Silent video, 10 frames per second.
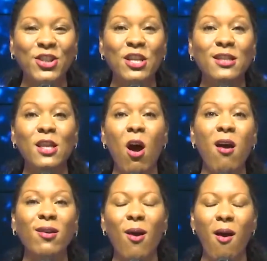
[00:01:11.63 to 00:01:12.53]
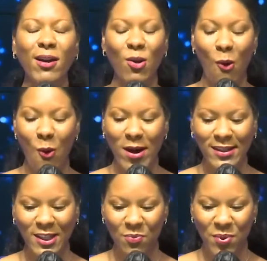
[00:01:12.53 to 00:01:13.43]
She's long gone
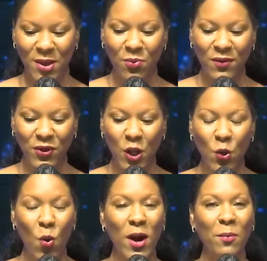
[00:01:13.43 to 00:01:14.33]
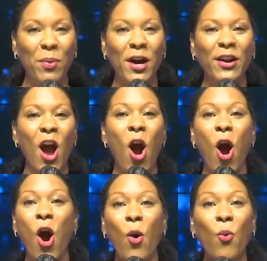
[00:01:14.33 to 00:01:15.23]
on to be with the Lord, but
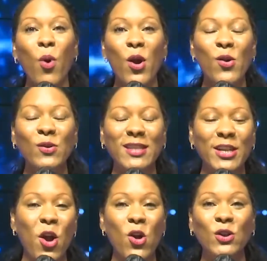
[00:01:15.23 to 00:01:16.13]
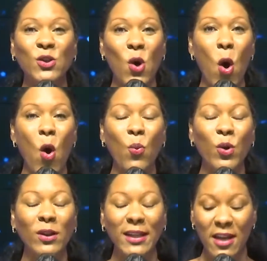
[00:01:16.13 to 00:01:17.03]
her words and her
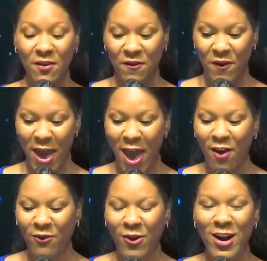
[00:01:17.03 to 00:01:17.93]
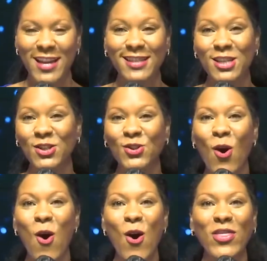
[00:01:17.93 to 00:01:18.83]
song will live forever. It's a
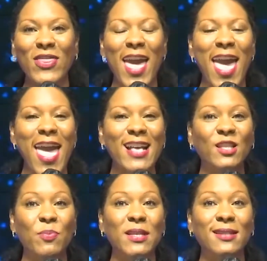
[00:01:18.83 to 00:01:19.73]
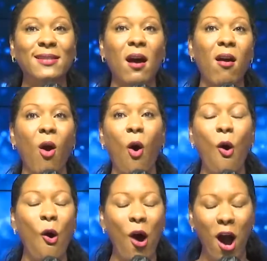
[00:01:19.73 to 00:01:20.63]
song that has been sung
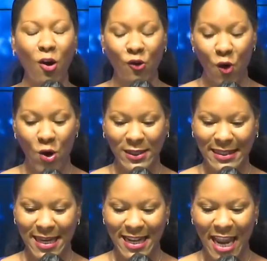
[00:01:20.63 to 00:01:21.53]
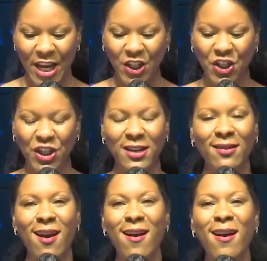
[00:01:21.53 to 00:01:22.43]
all across the
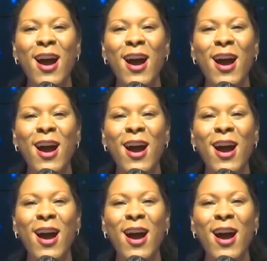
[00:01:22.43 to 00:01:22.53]
nation.